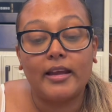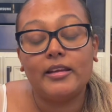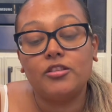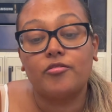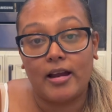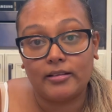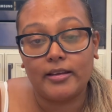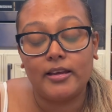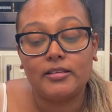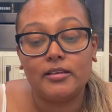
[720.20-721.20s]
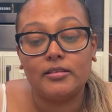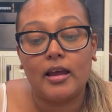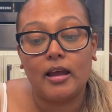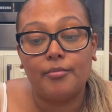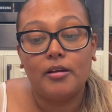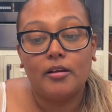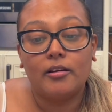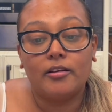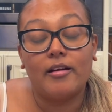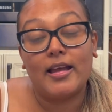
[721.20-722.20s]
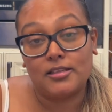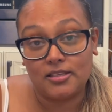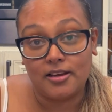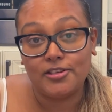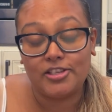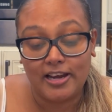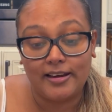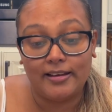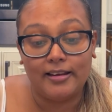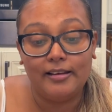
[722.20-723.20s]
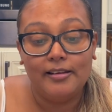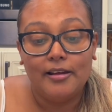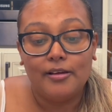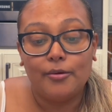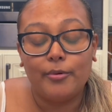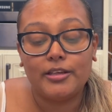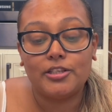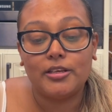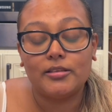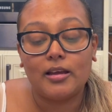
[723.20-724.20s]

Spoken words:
is his grandson channel, which is